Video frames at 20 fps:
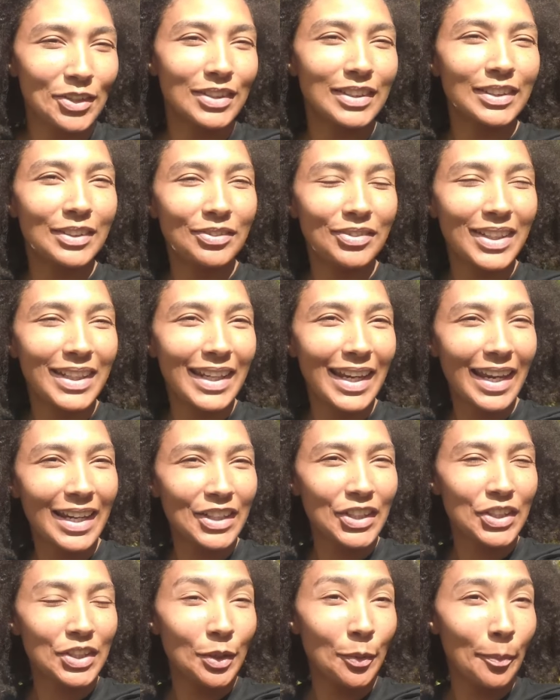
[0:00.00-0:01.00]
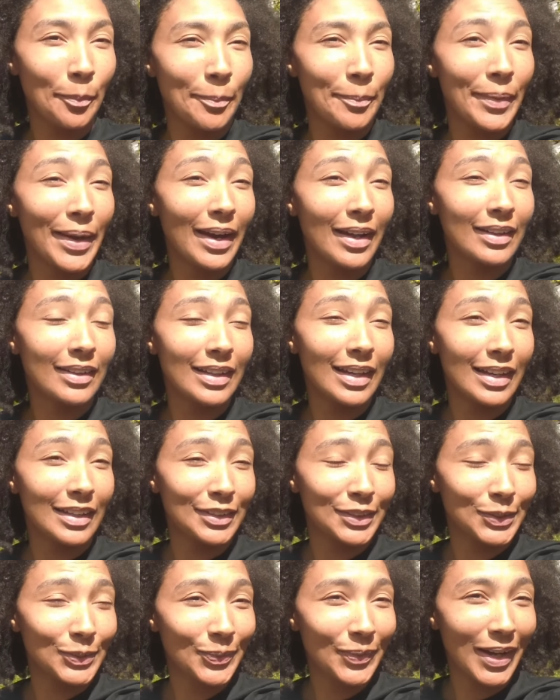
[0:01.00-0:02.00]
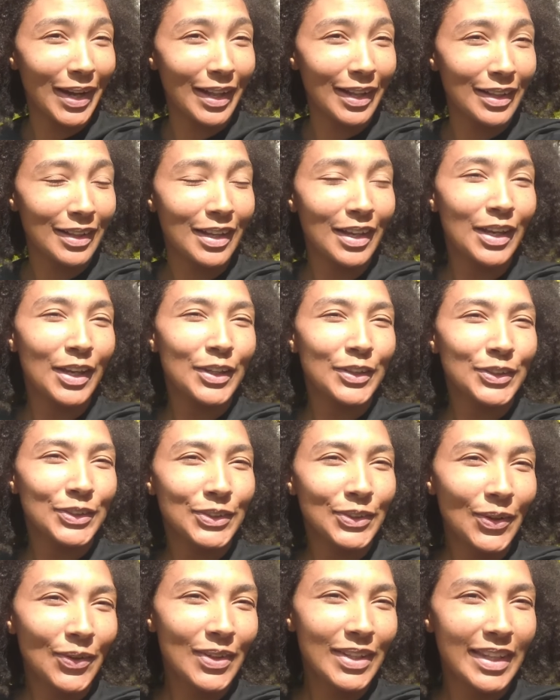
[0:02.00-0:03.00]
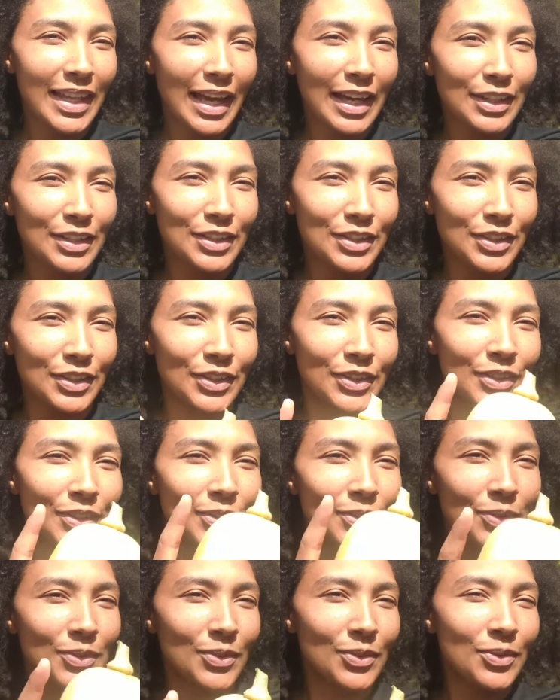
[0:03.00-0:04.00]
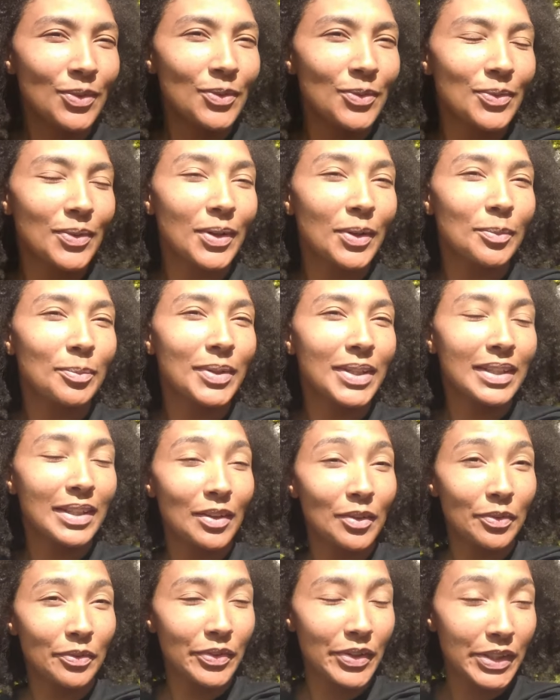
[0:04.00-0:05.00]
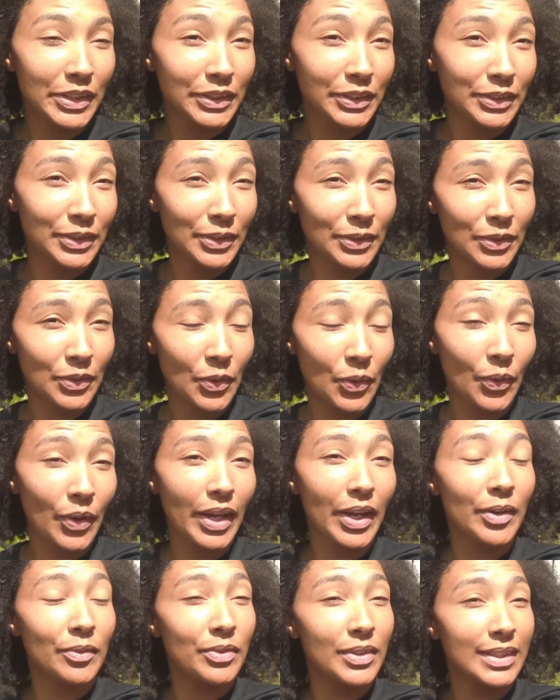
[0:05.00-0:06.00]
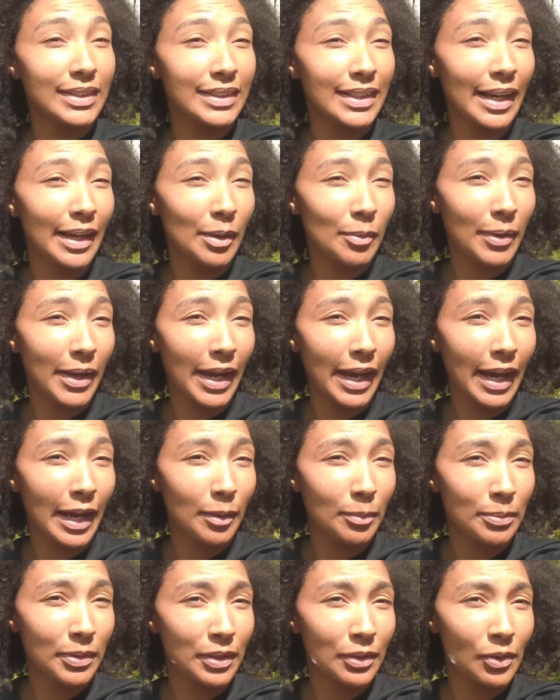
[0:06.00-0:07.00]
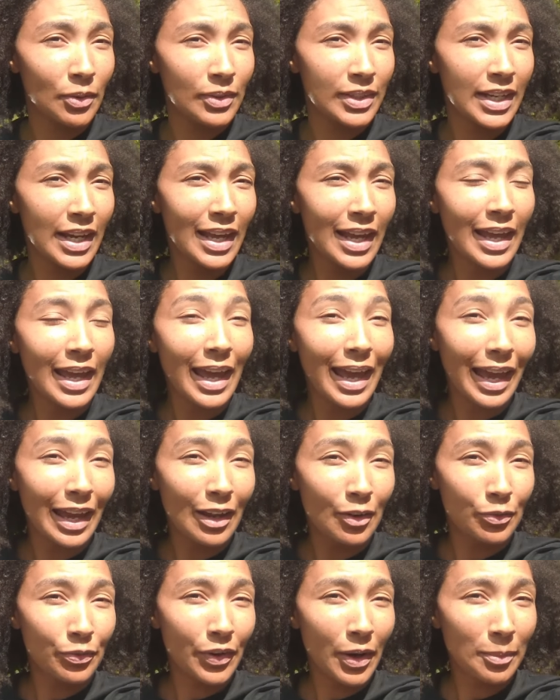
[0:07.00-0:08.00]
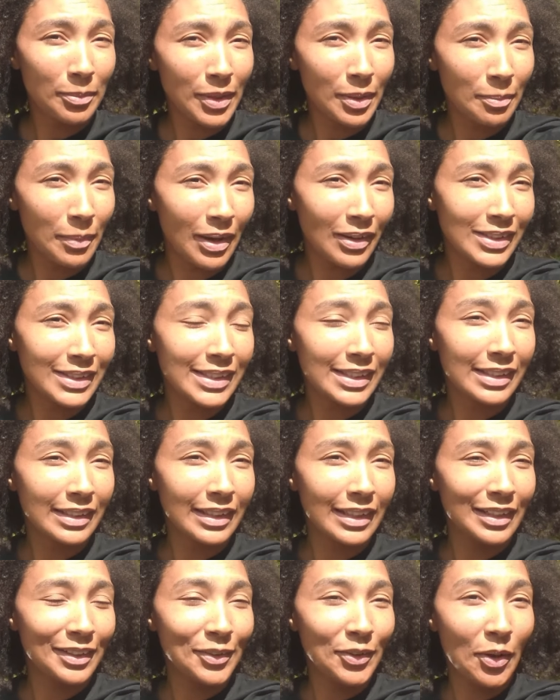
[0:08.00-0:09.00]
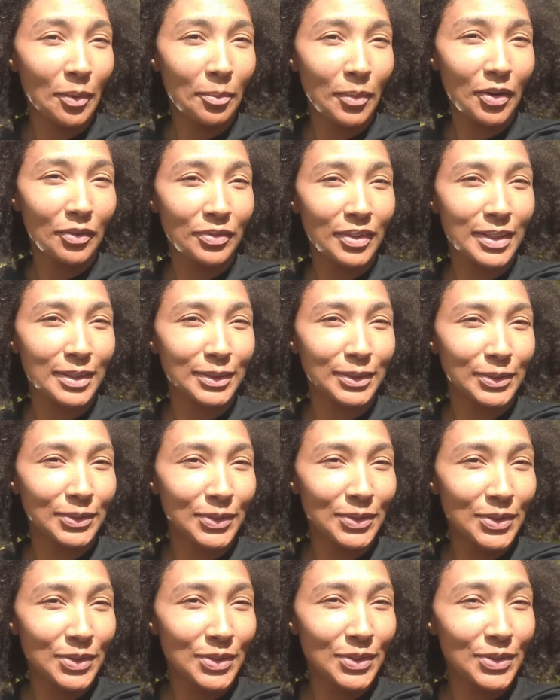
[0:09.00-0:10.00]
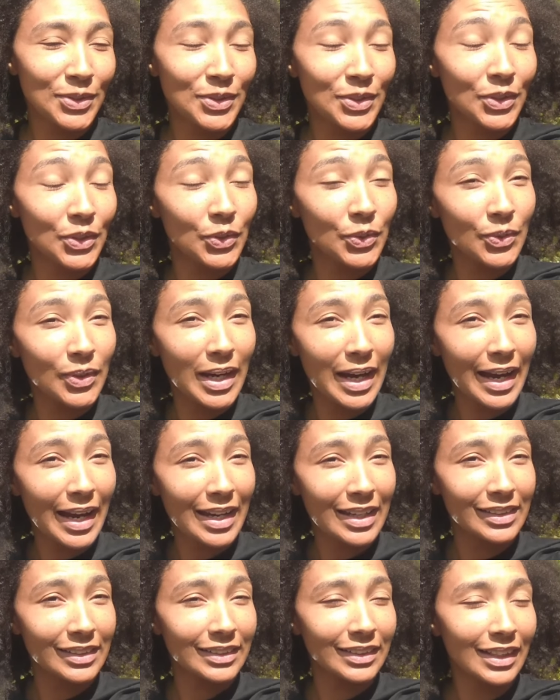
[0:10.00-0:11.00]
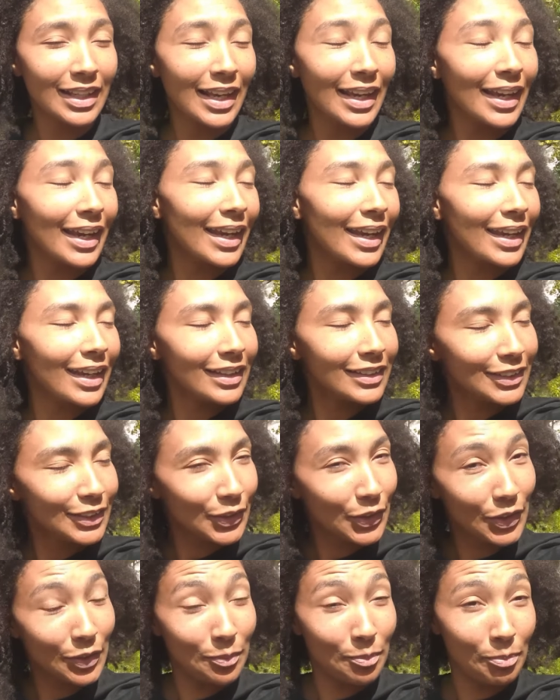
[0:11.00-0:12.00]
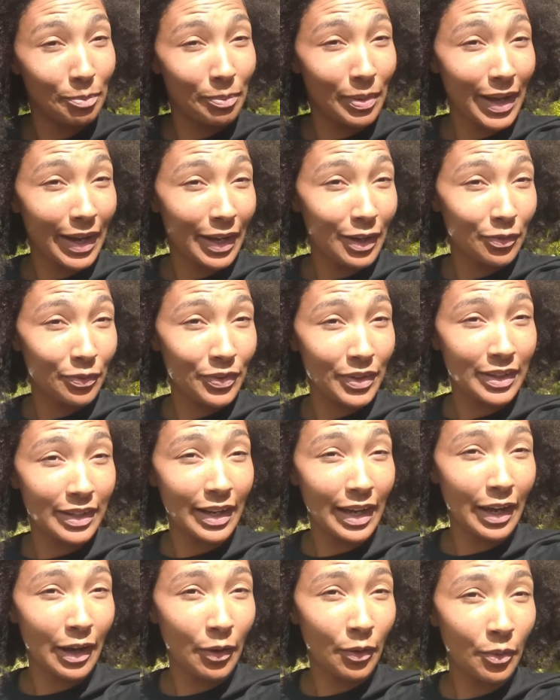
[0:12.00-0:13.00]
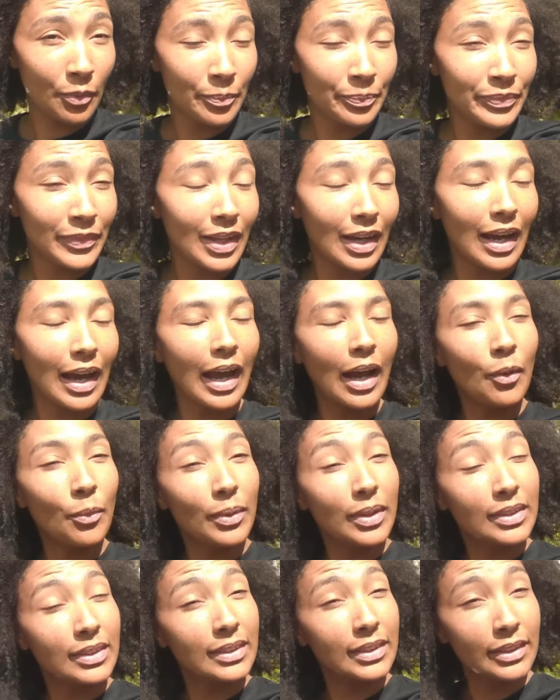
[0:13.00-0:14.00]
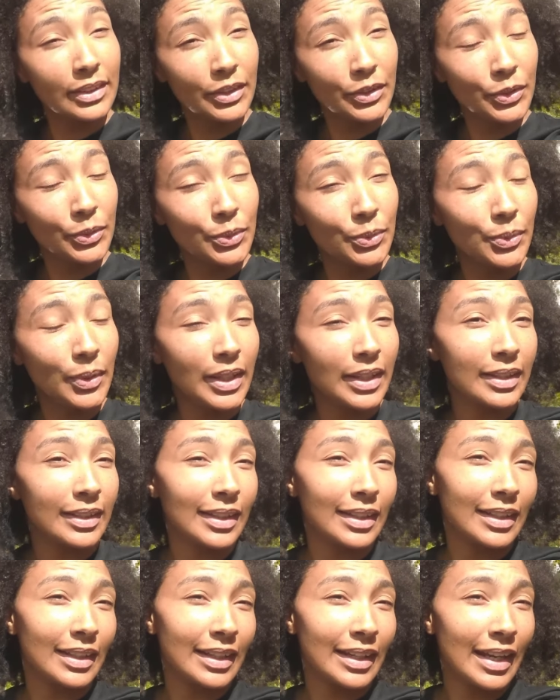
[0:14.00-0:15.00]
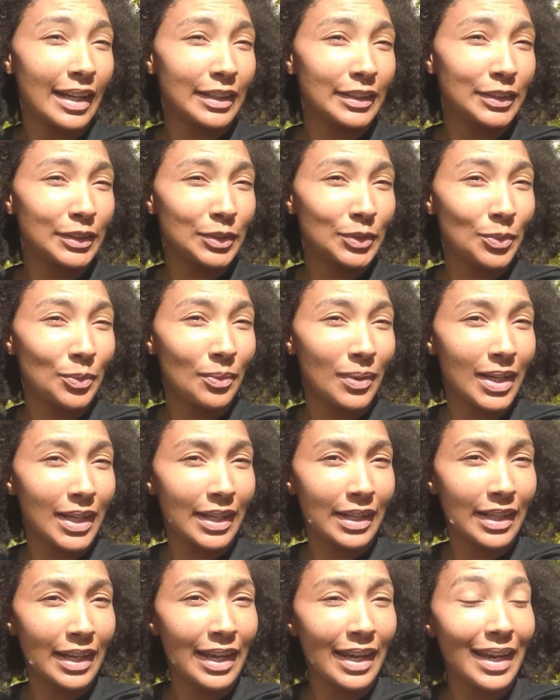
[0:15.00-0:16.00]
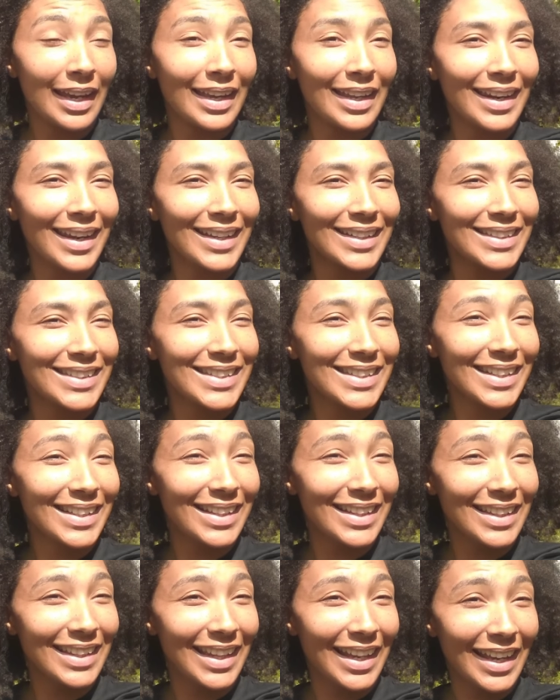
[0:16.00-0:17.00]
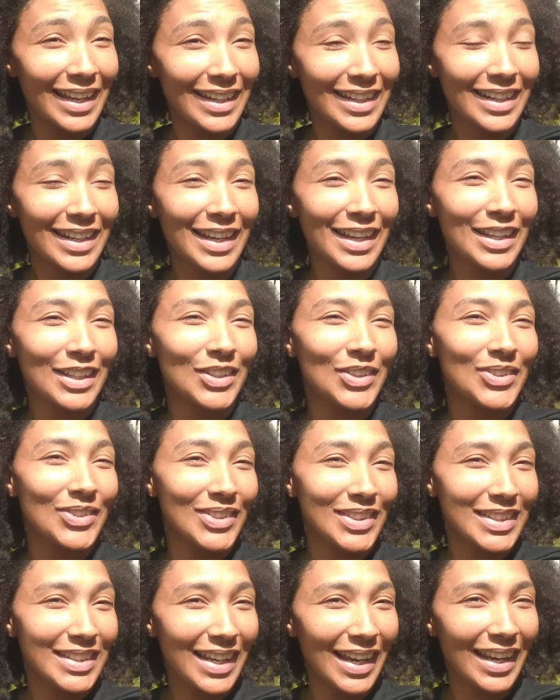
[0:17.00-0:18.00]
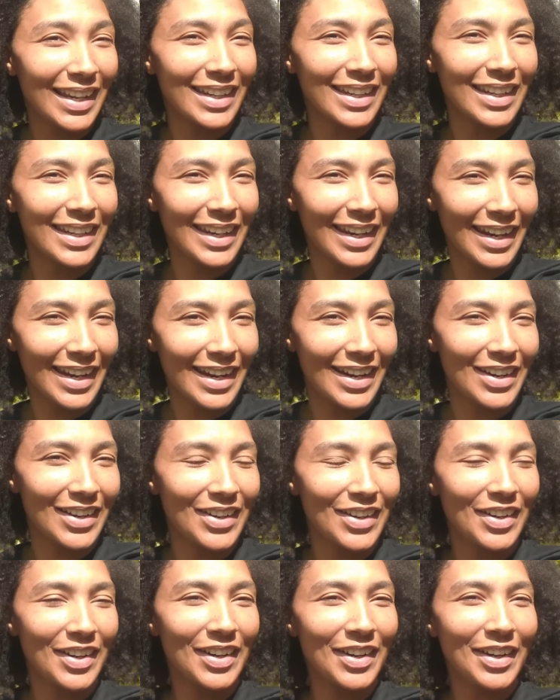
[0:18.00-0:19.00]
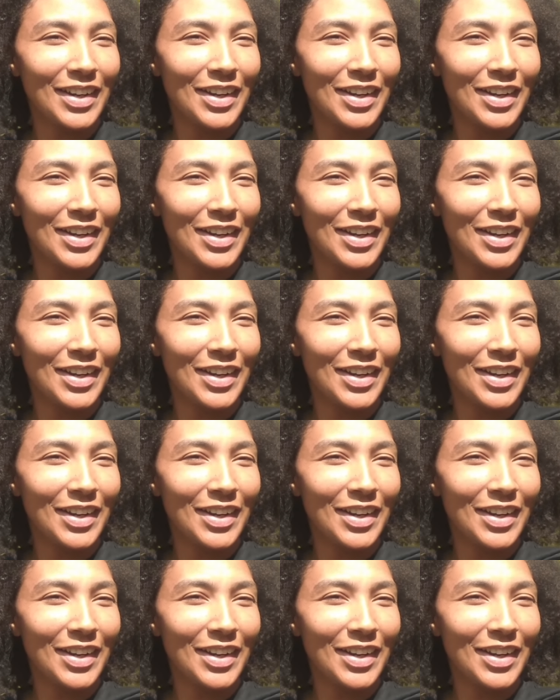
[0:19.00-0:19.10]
notification bell as well so that you will be the first to know every time I upload. And from the mountain kingdom of Lesotho to you guys, it's goodbye for now. I will see you in the next one. And until then, you take care.